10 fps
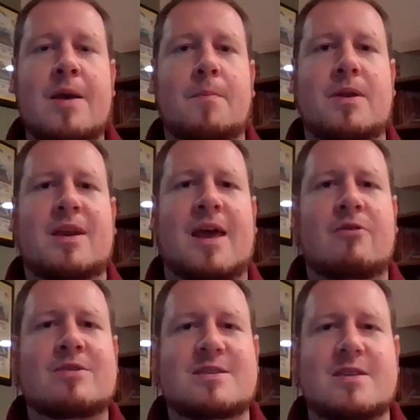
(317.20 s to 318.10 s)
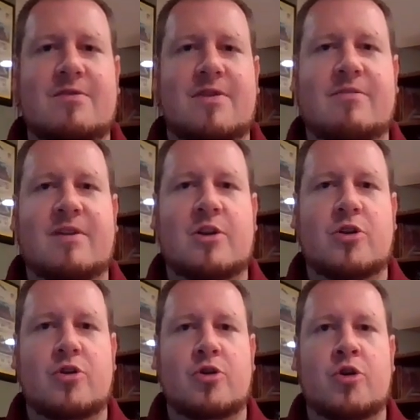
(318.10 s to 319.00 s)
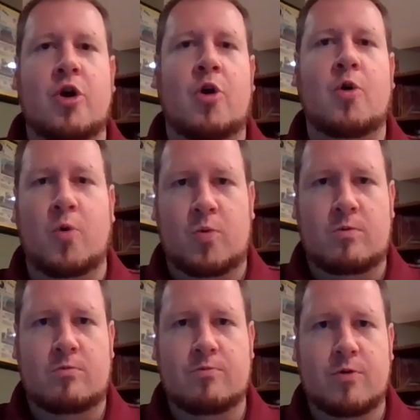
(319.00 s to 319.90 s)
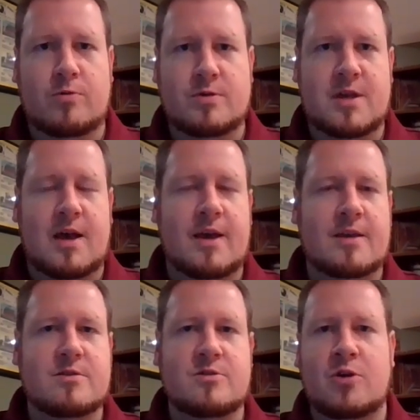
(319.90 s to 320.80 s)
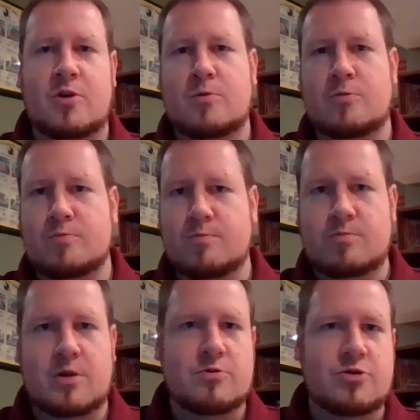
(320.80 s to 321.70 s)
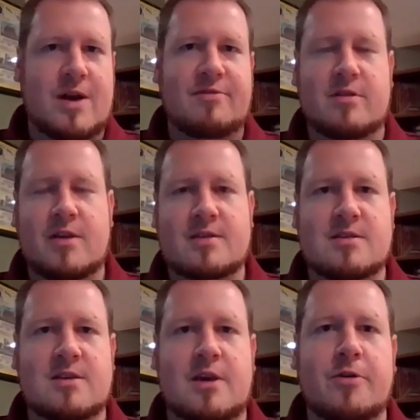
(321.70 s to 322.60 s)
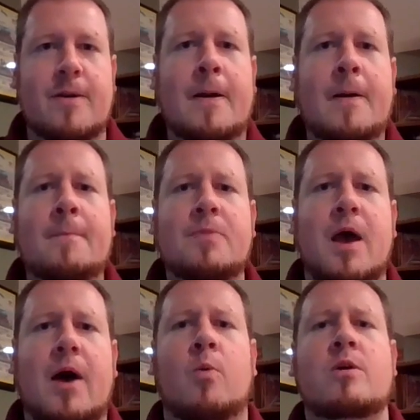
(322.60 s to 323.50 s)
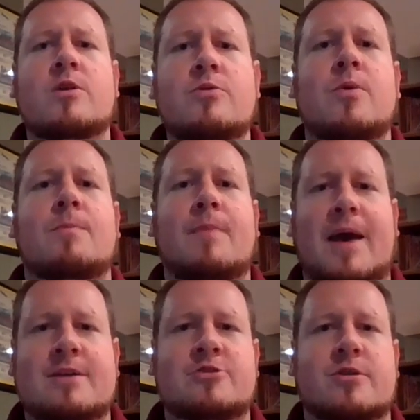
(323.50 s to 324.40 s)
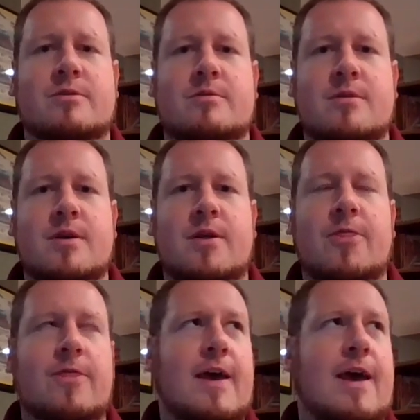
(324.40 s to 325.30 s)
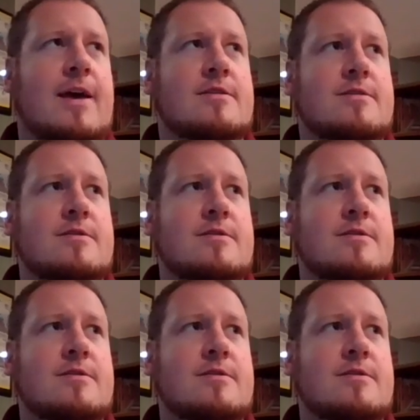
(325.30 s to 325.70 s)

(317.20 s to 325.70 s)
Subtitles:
But now instead of having no road signs, no, traffic lights, etc., I want you to imagine that